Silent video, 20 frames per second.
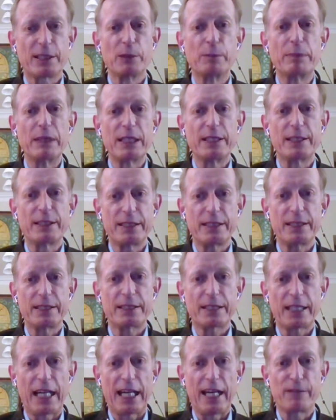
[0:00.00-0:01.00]
the ability
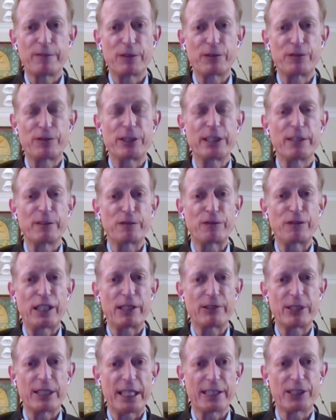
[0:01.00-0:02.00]
to have a free and
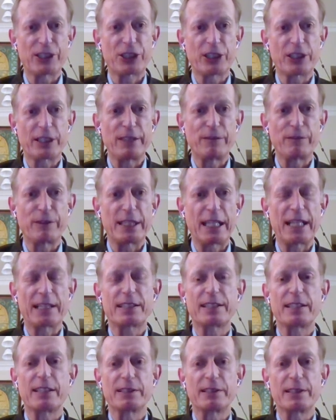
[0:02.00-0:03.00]
fair election, even
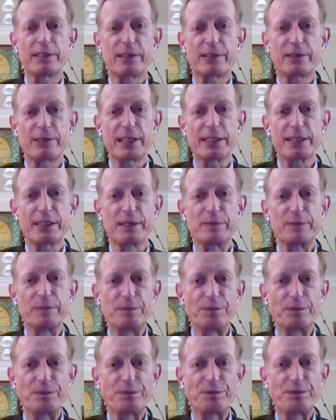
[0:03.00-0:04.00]
that's under threat.